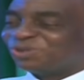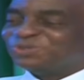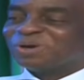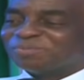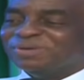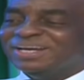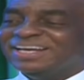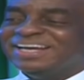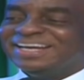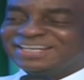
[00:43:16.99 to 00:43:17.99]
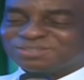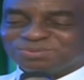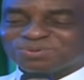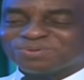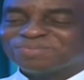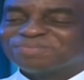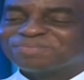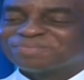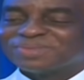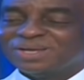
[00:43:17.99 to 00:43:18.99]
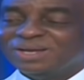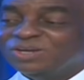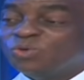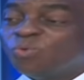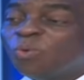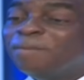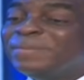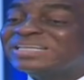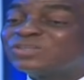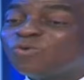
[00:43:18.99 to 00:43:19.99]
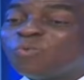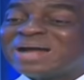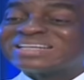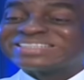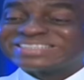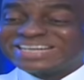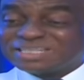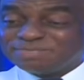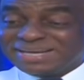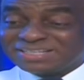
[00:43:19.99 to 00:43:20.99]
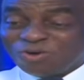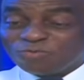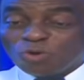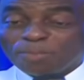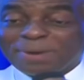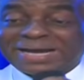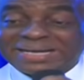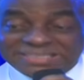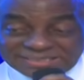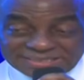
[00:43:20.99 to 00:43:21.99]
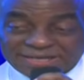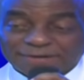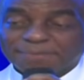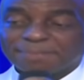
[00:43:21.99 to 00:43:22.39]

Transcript: you and me in this book. You won't miss one statement of your package this year.